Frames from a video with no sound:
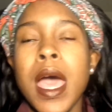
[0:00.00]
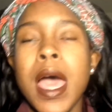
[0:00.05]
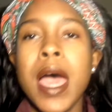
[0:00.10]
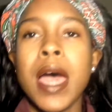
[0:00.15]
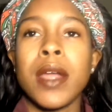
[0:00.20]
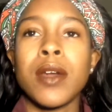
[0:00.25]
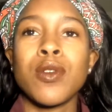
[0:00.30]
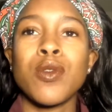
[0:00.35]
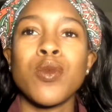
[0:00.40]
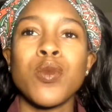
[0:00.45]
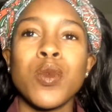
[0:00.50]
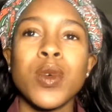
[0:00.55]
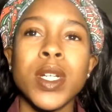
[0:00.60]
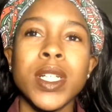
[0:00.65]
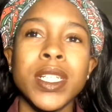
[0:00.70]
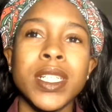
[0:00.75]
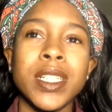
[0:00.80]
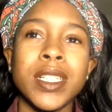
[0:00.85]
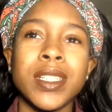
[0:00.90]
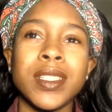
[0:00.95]
I don't
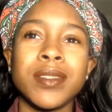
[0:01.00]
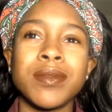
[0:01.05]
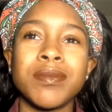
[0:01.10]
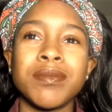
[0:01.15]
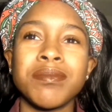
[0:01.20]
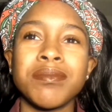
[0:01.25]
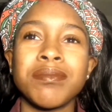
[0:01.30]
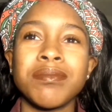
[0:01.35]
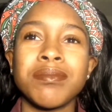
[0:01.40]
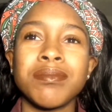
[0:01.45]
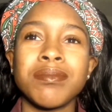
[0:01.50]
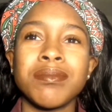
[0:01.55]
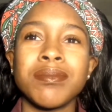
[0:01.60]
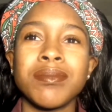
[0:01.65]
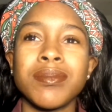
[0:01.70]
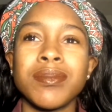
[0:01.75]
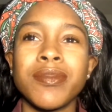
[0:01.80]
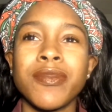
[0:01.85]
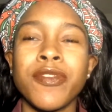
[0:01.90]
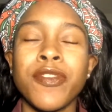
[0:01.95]
want to
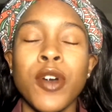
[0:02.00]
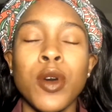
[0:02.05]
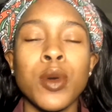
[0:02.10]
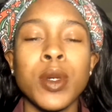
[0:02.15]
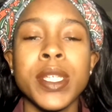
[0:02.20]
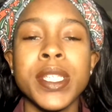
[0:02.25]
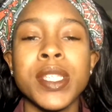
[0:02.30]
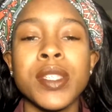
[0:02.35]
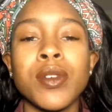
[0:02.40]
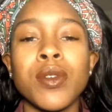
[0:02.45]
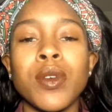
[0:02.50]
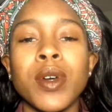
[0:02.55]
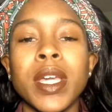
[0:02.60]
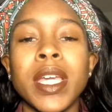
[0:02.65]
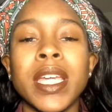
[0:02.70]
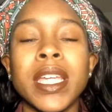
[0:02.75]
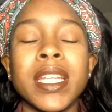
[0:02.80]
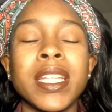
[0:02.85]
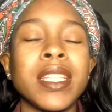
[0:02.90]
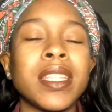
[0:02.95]
focus on
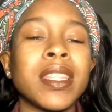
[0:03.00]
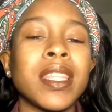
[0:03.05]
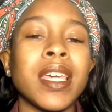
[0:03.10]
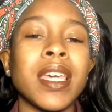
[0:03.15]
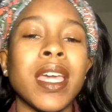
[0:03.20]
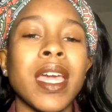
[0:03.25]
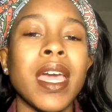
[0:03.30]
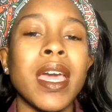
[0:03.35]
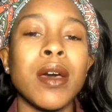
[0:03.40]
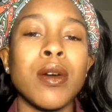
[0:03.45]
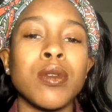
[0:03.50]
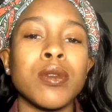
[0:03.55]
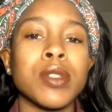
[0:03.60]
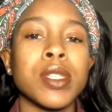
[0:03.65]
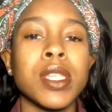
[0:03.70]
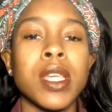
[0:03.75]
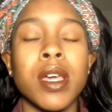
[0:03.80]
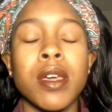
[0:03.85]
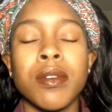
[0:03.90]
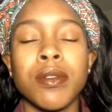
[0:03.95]
anything
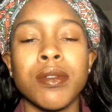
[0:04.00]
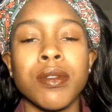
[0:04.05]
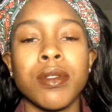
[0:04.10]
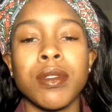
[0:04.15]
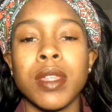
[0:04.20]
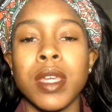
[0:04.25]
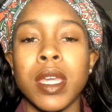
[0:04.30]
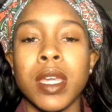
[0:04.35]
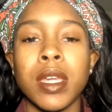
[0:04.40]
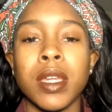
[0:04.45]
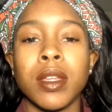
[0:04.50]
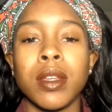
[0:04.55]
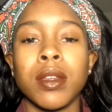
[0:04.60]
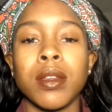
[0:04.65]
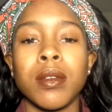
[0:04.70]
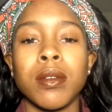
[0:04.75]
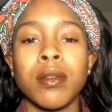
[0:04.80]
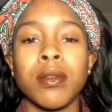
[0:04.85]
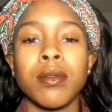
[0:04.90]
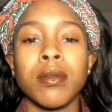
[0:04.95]
else other
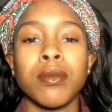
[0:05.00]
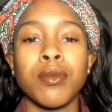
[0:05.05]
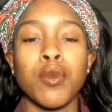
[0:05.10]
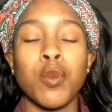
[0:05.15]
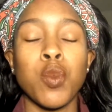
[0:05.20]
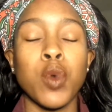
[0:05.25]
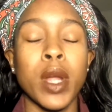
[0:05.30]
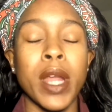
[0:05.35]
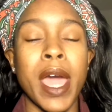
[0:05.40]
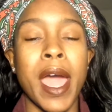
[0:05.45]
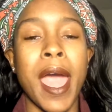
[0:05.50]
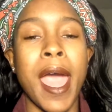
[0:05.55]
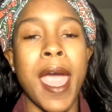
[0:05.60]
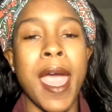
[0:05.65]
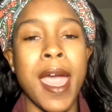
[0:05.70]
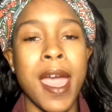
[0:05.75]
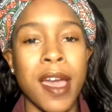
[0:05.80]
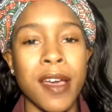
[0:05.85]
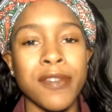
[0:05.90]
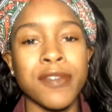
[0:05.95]
than what I
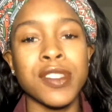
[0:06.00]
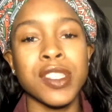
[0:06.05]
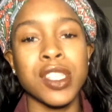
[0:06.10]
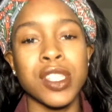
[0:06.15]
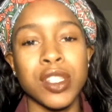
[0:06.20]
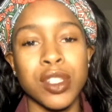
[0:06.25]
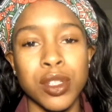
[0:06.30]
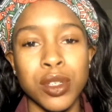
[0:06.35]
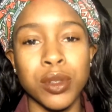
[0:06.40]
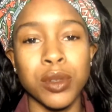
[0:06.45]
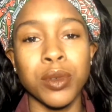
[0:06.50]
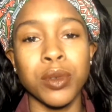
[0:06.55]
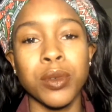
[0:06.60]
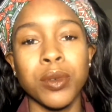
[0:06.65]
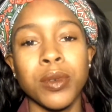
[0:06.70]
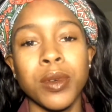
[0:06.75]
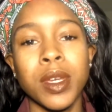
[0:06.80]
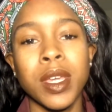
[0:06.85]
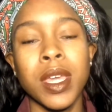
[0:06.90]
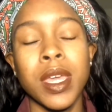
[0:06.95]
have to do.
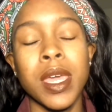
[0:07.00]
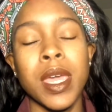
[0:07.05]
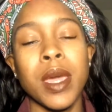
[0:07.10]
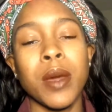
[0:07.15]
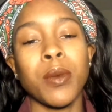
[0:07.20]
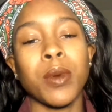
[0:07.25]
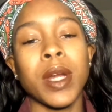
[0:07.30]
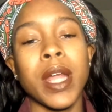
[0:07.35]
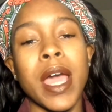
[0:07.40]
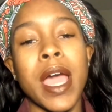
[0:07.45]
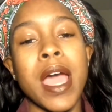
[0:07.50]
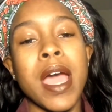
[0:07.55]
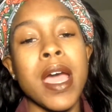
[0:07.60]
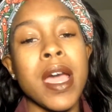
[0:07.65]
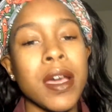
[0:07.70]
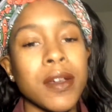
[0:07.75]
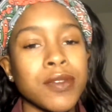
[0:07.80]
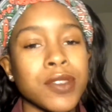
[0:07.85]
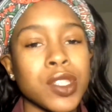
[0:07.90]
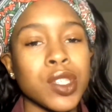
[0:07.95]
And what I
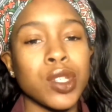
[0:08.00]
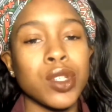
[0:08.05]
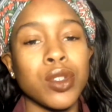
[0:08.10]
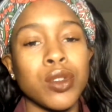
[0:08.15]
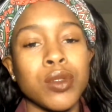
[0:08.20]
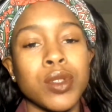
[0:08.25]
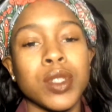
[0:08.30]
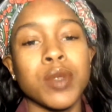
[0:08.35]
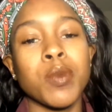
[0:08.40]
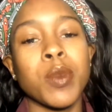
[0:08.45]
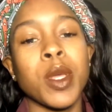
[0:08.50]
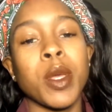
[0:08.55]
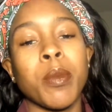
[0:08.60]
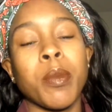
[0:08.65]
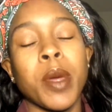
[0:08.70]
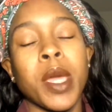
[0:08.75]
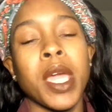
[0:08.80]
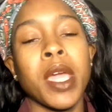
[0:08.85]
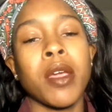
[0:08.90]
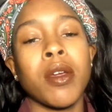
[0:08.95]
have to do is be a
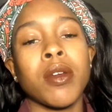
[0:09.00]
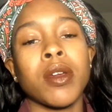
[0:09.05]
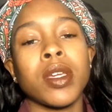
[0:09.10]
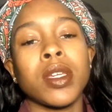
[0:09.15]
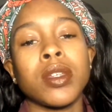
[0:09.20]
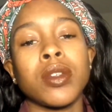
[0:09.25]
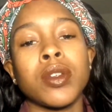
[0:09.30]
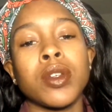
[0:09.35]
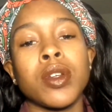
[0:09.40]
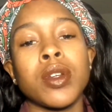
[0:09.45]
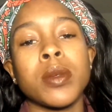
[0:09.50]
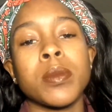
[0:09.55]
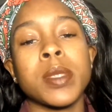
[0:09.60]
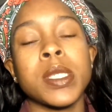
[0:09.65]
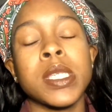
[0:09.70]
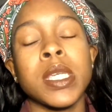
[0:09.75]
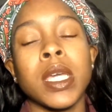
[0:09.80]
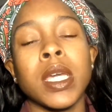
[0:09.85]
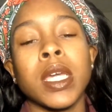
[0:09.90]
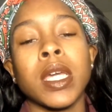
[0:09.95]
parent, you know what I'm
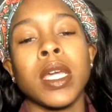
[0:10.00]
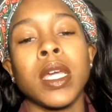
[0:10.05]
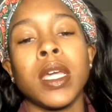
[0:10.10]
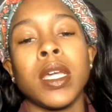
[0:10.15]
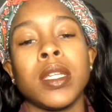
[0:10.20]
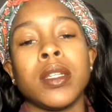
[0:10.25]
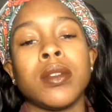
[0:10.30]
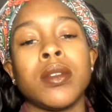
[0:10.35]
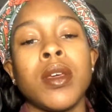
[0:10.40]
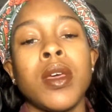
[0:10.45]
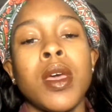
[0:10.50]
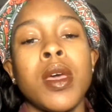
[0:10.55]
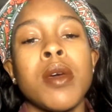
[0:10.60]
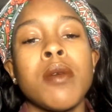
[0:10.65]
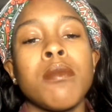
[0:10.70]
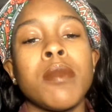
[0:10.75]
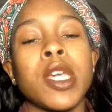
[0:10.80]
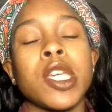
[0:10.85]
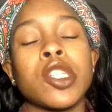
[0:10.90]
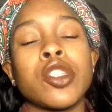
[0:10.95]
saying? And
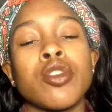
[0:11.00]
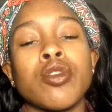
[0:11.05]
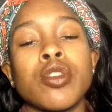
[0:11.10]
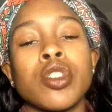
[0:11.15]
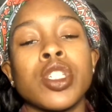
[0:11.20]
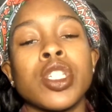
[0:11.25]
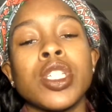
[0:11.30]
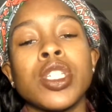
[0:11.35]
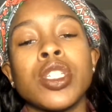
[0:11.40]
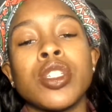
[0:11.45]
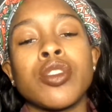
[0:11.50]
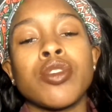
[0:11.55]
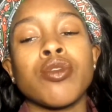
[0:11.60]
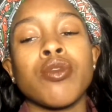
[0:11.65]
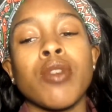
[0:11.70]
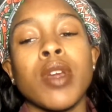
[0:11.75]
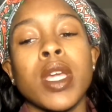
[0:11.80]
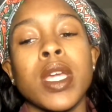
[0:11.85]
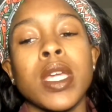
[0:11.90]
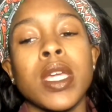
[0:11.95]
make sure she's
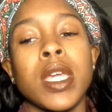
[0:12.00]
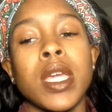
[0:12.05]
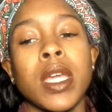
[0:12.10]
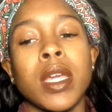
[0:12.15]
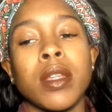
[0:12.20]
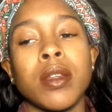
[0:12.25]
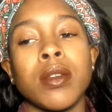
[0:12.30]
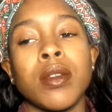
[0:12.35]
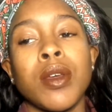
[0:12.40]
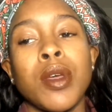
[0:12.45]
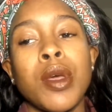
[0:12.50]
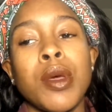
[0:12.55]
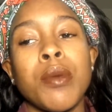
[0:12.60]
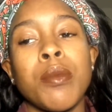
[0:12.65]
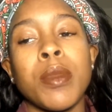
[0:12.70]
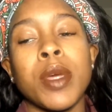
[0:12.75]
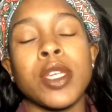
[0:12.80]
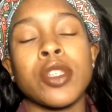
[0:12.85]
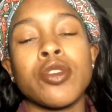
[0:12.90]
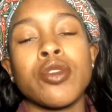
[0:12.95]
straight and
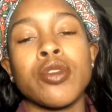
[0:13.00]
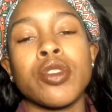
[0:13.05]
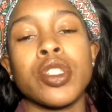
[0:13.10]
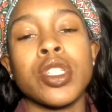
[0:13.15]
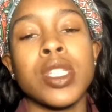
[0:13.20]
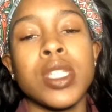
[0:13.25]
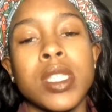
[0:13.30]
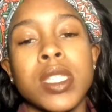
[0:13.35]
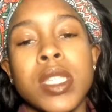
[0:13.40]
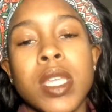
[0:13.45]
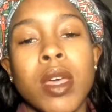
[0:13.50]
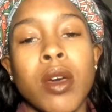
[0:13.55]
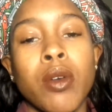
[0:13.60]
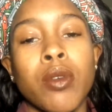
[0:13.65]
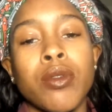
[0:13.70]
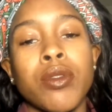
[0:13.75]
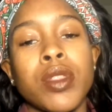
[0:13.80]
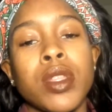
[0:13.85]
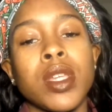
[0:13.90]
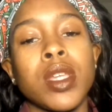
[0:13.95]
make sure she's
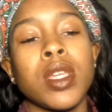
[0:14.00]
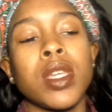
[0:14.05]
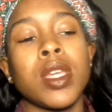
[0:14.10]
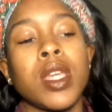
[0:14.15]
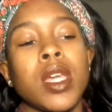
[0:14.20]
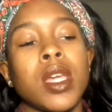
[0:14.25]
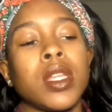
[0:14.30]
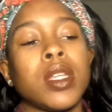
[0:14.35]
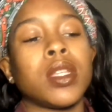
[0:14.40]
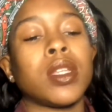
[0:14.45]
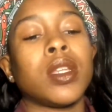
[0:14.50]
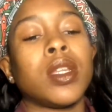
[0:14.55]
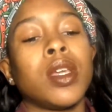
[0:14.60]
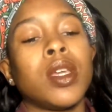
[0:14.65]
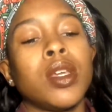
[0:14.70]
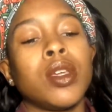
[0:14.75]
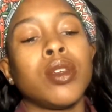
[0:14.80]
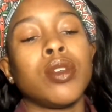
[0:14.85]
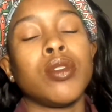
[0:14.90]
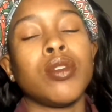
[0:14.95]
healthy and,
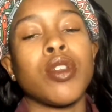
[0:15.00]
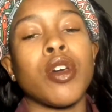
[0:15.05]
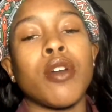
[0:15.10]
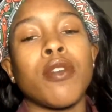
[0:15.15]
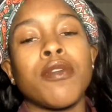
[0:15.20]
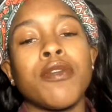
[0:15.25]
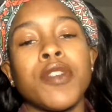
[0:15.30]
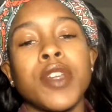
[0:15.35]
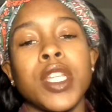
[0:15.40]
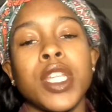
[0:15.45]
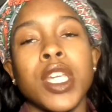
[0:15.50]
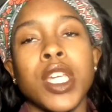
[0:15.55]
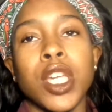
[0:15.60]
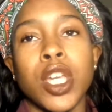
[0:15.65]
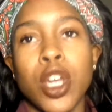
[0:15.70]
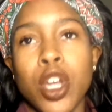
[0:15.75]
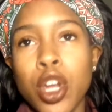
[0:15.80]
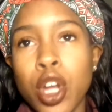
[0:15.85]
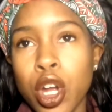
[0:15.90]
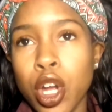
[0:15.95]
you know, feeding
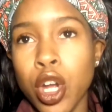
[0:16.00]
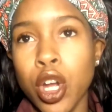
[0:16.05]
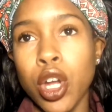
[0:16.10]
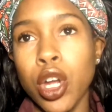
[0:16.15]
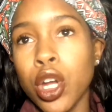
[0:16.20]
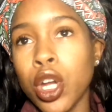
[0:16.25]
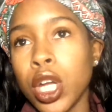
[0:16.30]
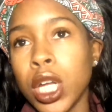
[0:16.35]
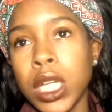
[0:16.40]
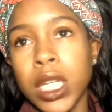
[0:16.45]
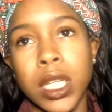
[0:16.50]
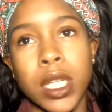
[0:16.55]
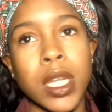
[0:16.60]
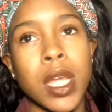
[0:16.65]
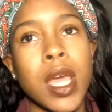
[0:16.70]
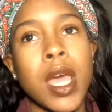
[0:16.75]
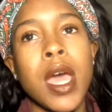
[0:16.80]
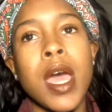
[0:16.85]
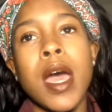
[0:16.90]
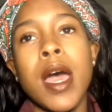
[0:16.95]
her. And
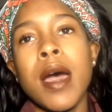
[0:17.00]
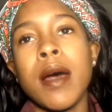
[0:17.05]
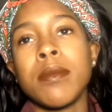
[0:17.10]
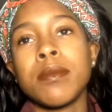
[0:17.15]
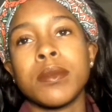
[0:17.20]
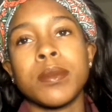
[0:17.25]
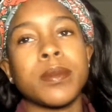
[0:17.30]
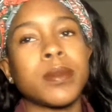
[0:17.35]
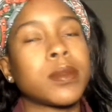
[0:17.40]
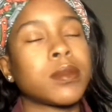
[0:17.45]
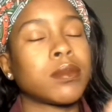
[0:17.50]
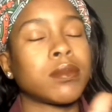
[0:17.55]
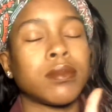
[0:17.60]
I'm